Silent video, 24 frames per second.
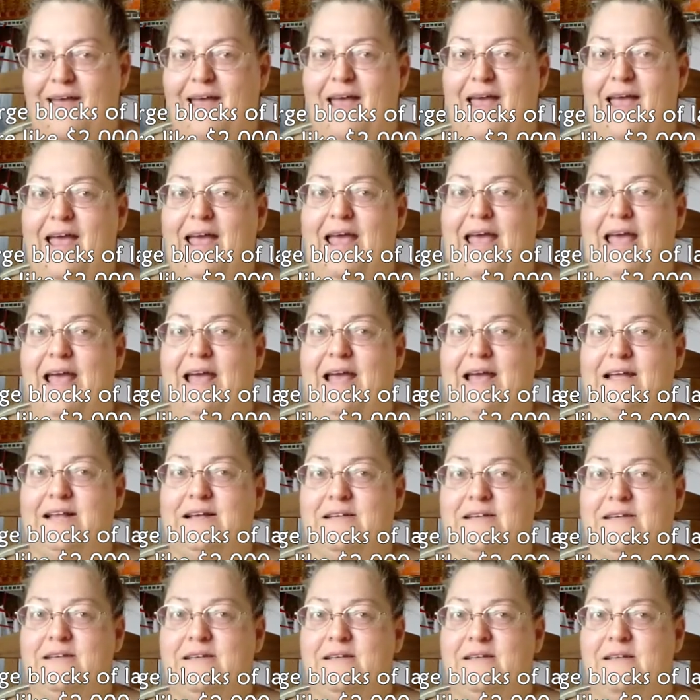
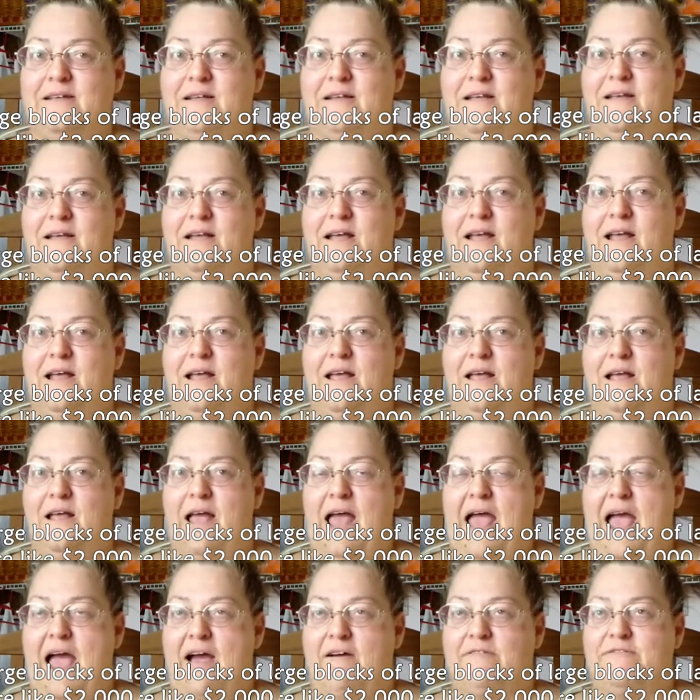and
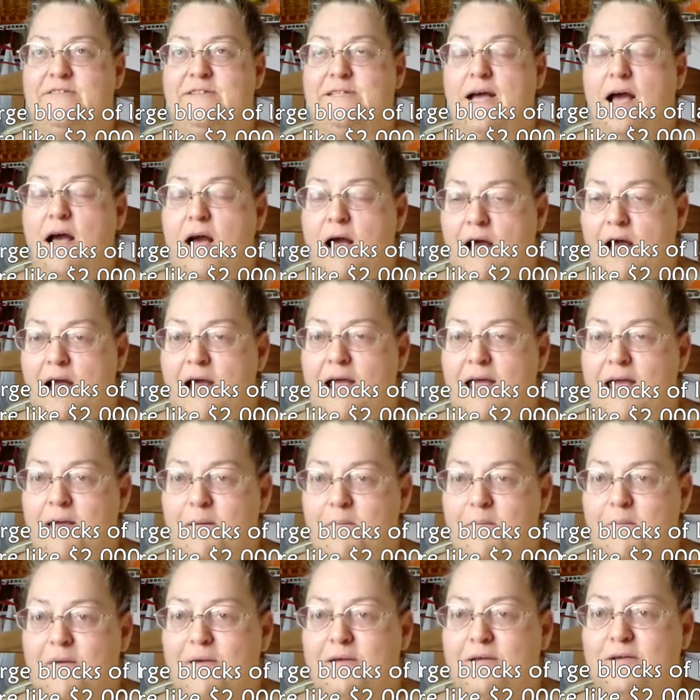have
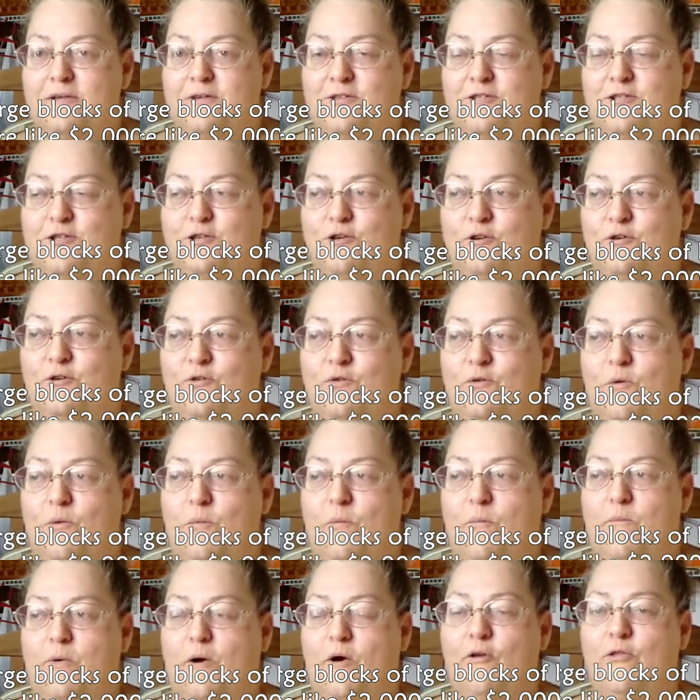time to
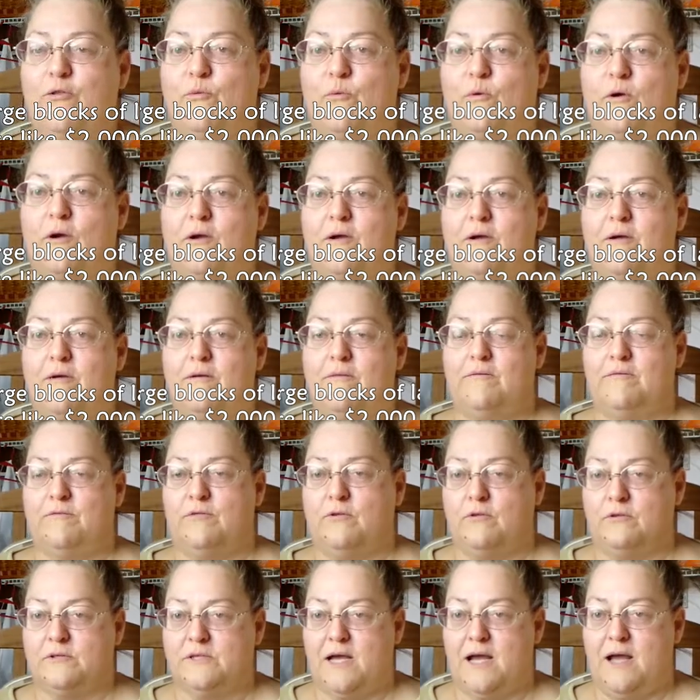both work
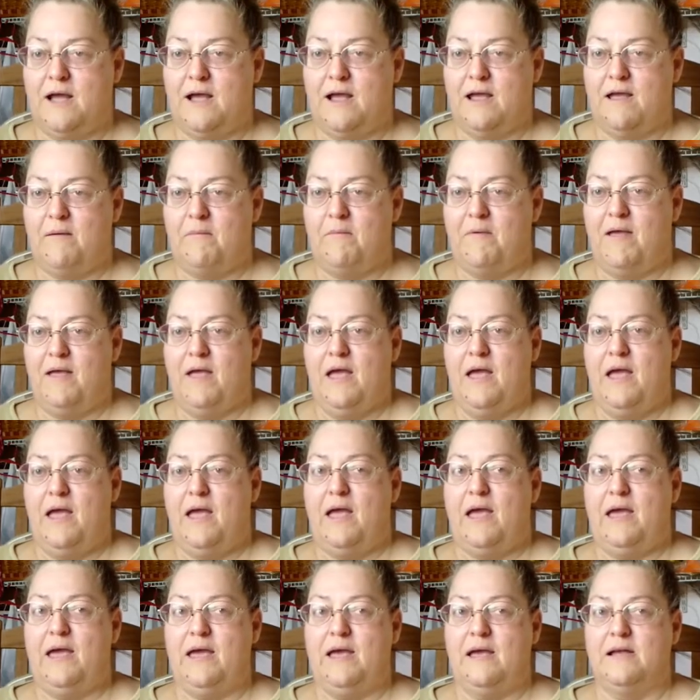full-time
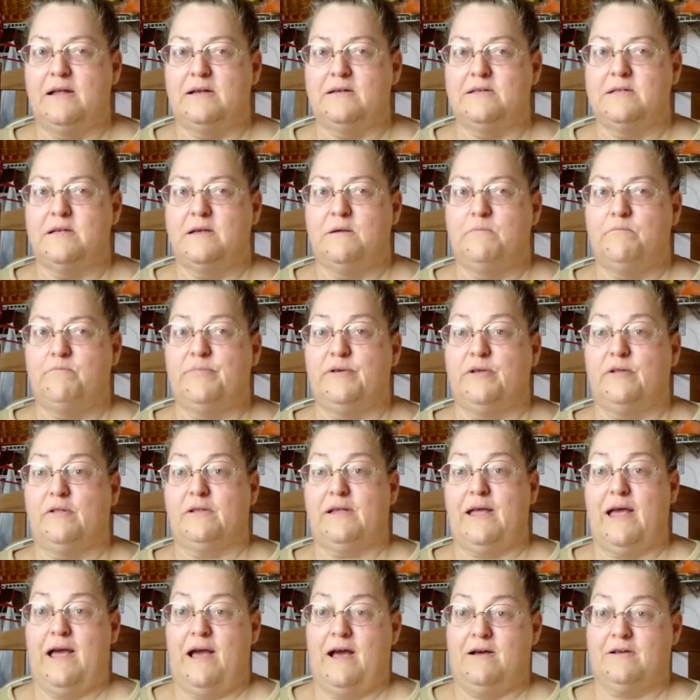and build a
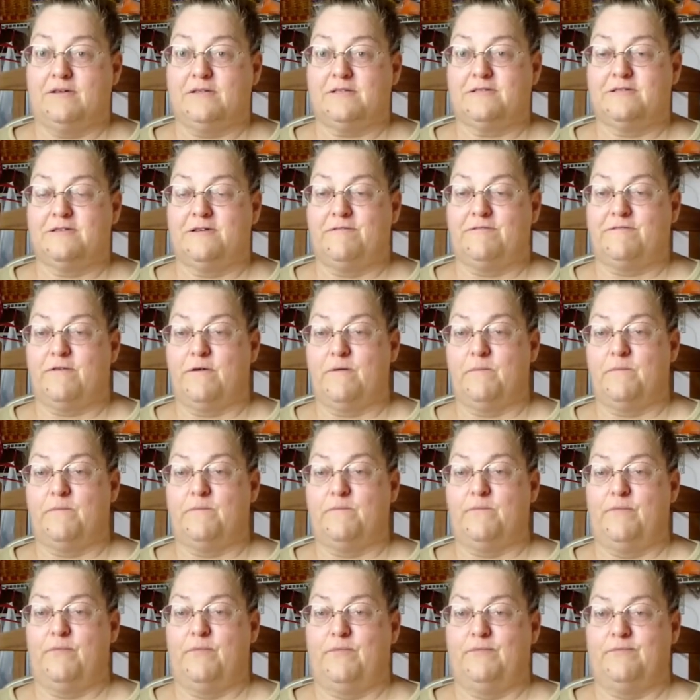house
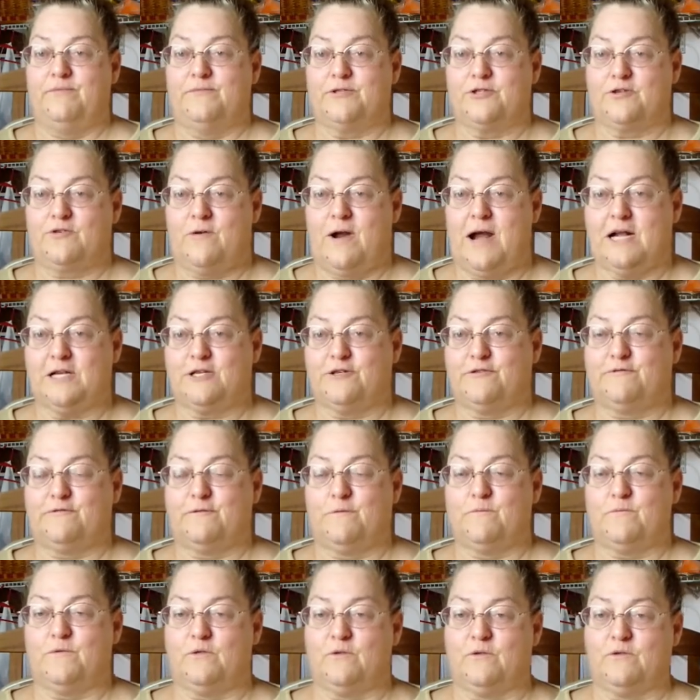from scratch
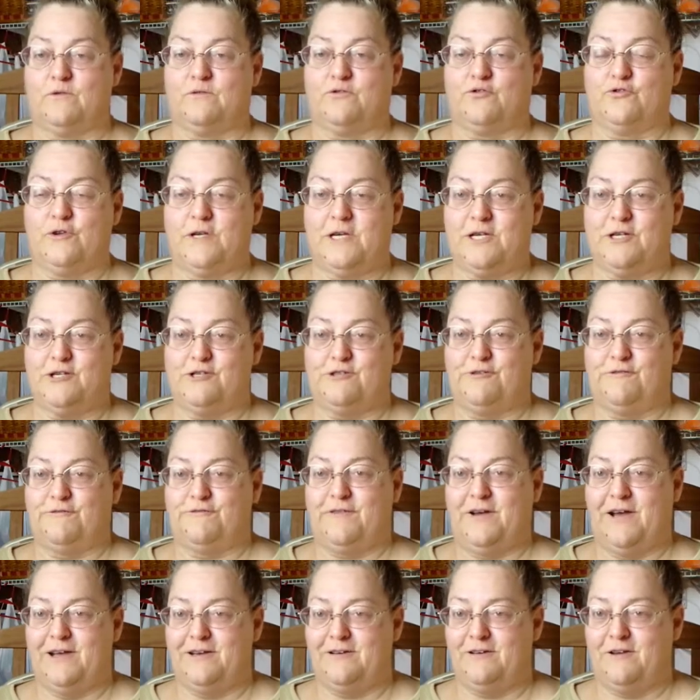from the trees you
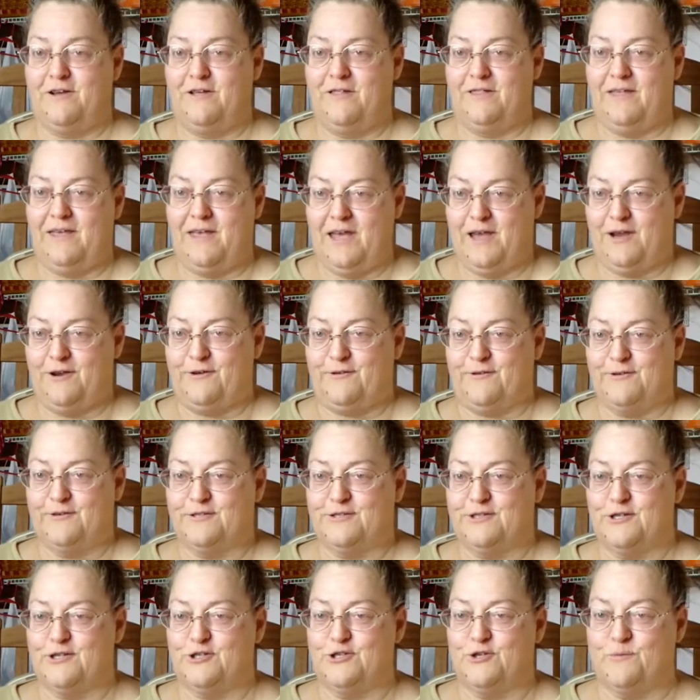find on the acreage
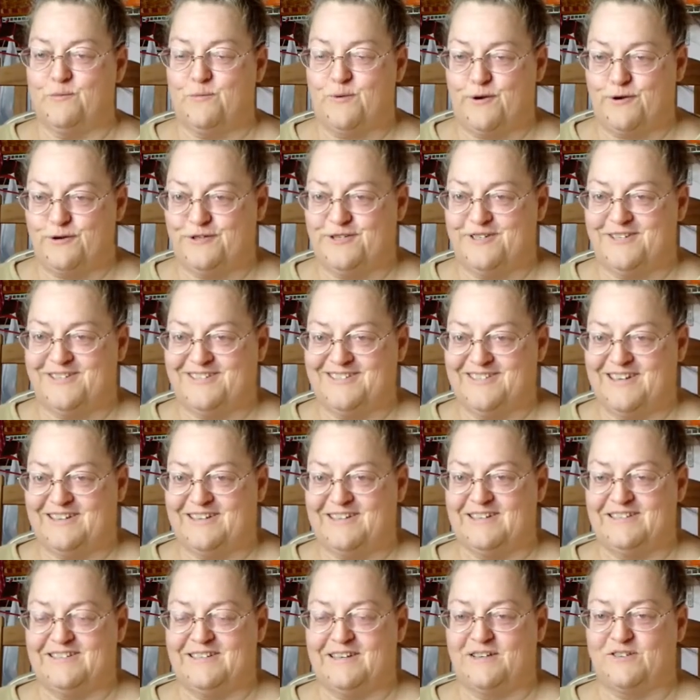that you purchased at
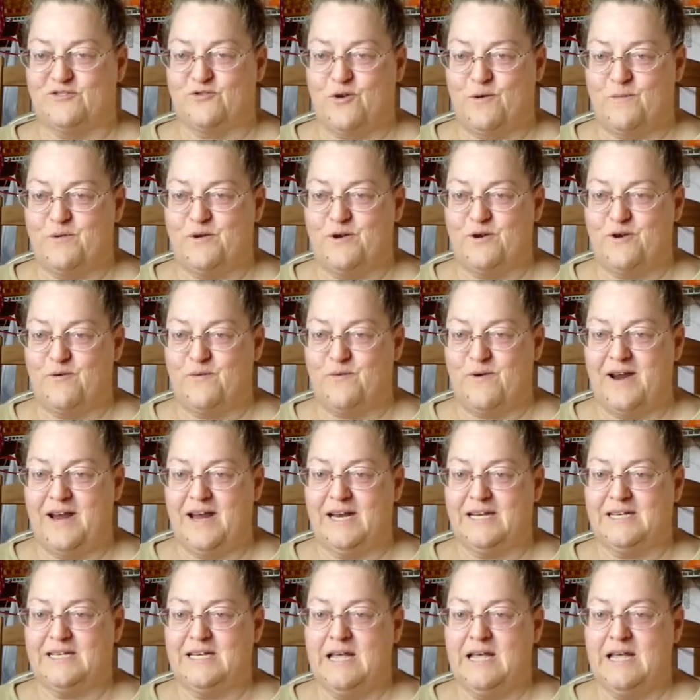this exorbitant rate,